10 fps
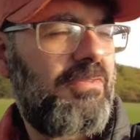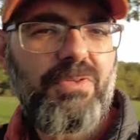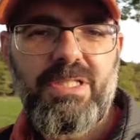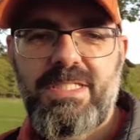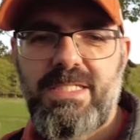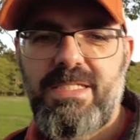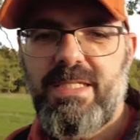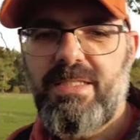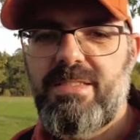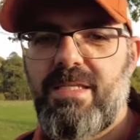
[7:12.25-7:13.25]
different
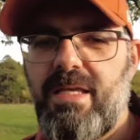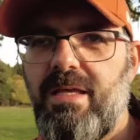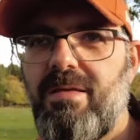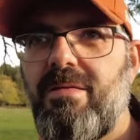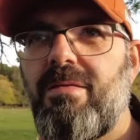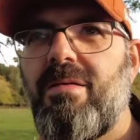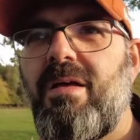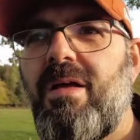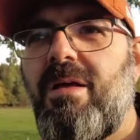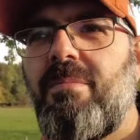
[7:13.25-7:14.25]
seasons,
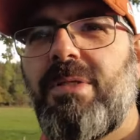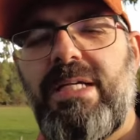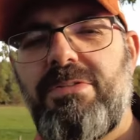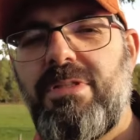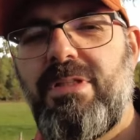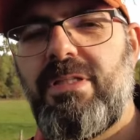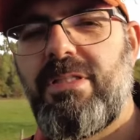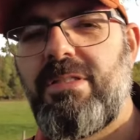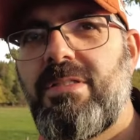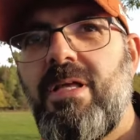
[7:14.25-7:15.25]
but actually
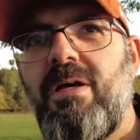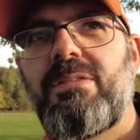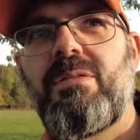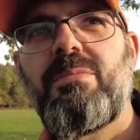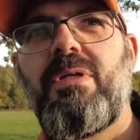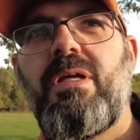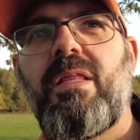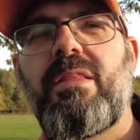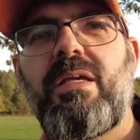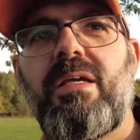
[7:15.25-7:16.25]
not in autumn,
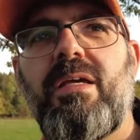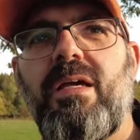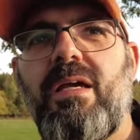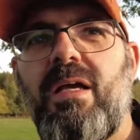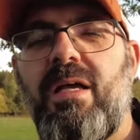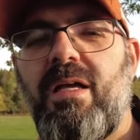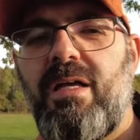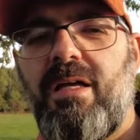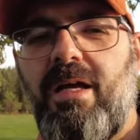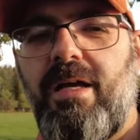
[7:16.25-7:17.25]
I think.
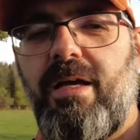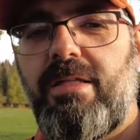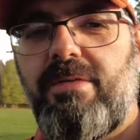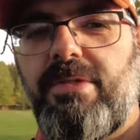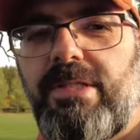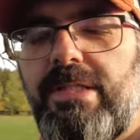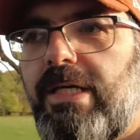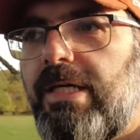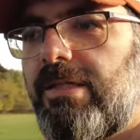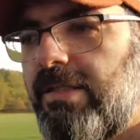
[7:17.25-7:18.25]

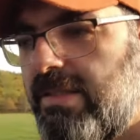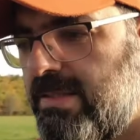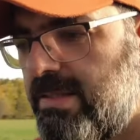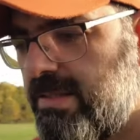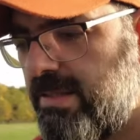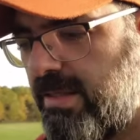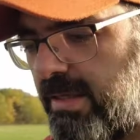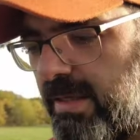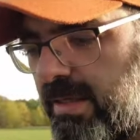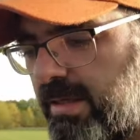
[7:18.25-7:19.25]
Definitely in
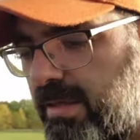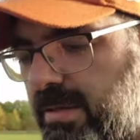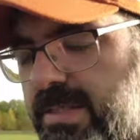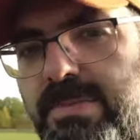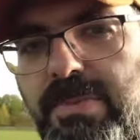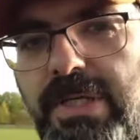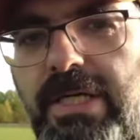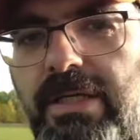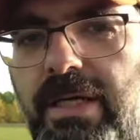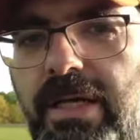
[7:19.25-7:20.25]

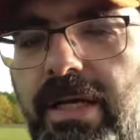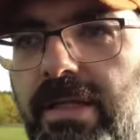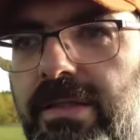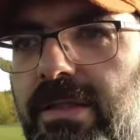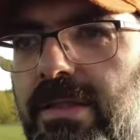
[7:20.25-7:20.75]
spring and